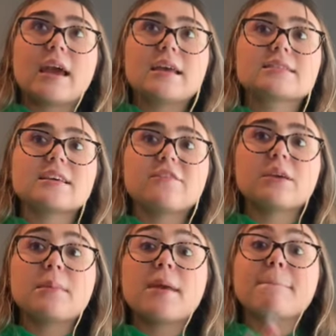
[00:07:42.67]
it's
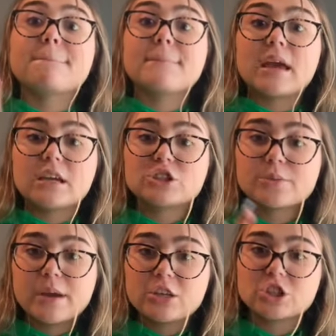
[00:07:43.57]
giving me major,
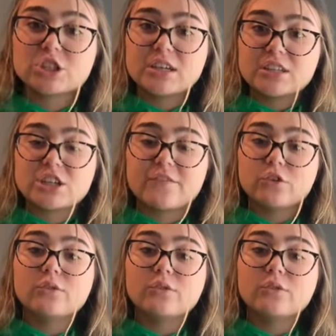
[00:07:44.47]
major deja vu,